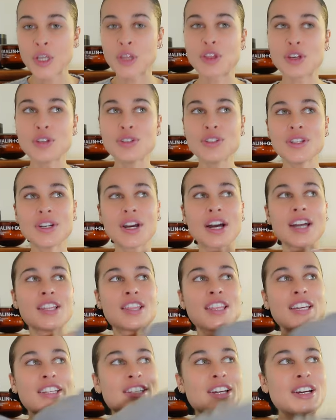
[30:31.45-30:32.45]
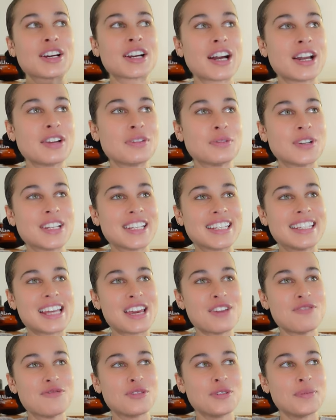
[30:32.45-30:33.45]
those are the kind of things I kind of want to
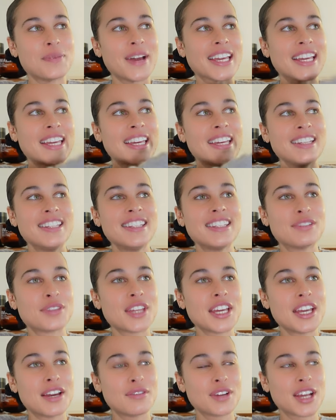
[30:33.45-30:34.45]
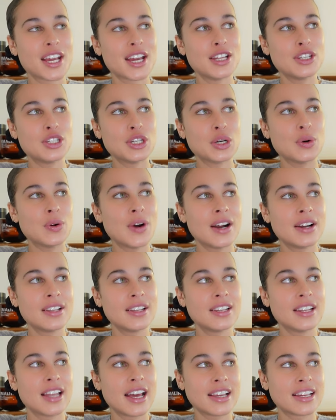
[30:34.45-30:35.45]
save for my kids if they ever get a doll,
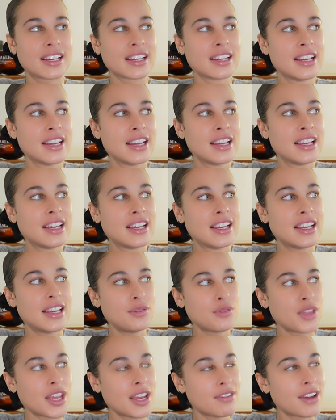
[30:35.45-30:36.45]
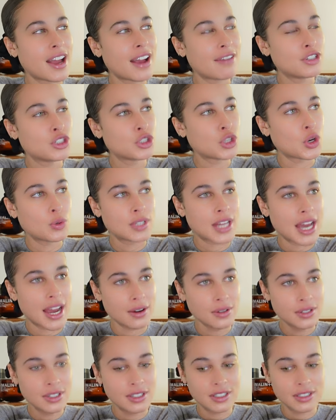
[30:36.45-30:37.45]
like if they ever have a doll's
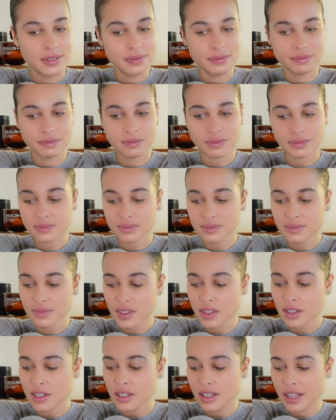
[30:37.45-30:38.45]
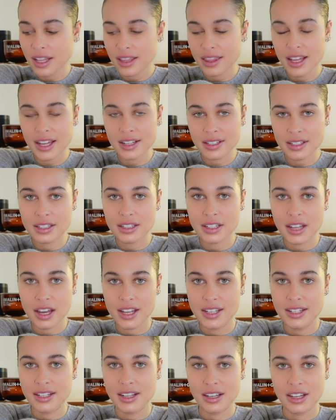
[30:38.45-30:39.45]
house. Like that's the
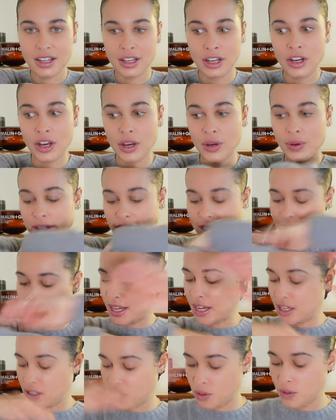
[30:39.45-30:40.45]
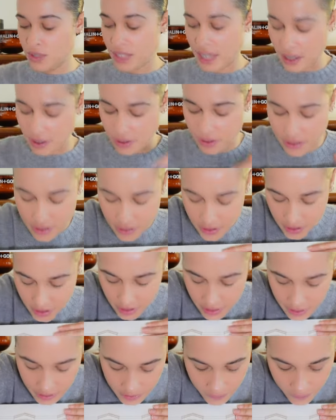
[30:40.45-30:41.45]
size that can go into that doll's house.
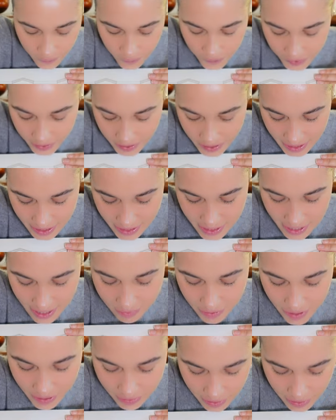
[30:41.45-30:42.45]
And they can have their